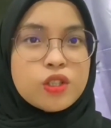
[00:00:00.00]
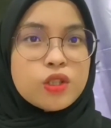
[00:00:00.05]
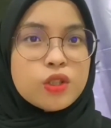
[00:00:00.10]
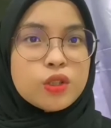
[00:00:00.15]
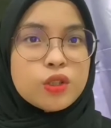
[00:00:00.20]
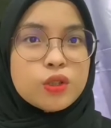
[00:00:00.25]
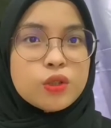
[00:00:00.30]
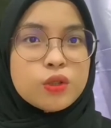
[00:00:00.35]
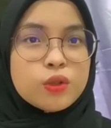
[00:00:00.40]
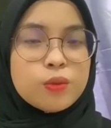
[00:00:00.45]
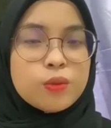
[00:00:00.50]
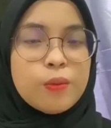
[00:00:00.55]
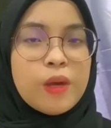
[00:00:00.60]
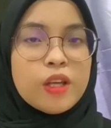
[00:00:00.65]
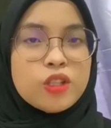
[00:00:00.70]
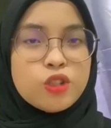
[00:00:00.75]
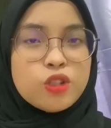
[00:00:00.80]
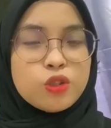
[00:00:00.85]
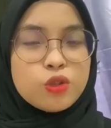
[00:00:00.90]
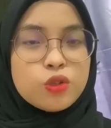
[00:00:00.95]
to
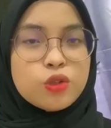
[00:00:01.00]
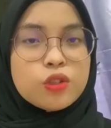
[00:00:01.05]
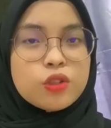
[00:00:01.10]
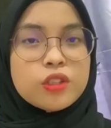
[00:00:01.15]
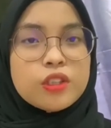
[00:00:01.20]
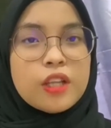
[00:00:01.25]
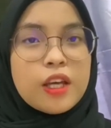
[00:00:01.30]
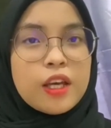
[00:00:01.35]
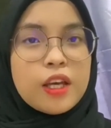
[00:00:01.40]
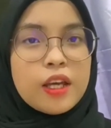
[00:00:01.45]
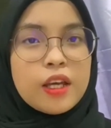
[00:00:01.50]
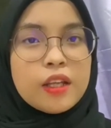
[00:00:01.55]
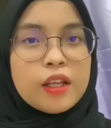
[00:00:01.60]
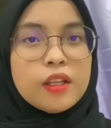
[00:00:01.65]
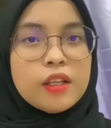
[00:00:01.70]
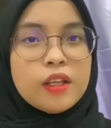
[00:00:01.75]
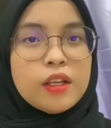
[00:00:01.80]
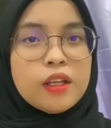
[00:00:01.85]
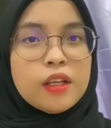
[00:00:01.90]
make sure that